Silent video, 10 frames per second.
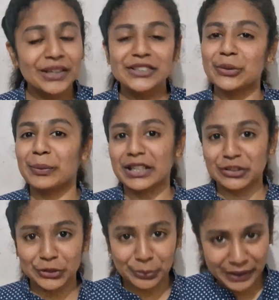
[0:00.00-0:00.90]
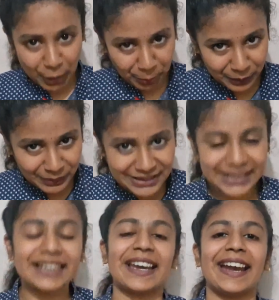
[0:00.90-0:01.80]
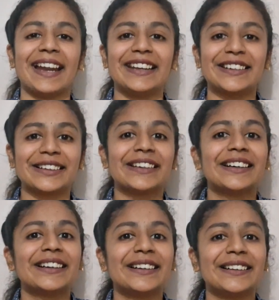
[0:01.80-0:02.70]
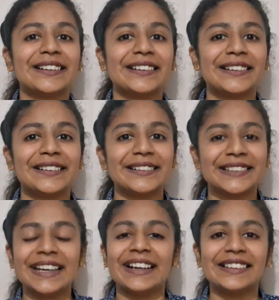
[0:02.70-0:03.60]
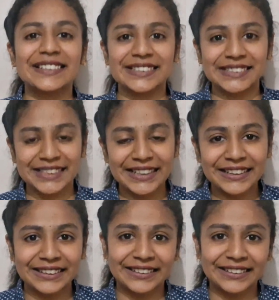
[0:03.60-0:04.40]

So make sure to be optimistic. And yeah, this is it.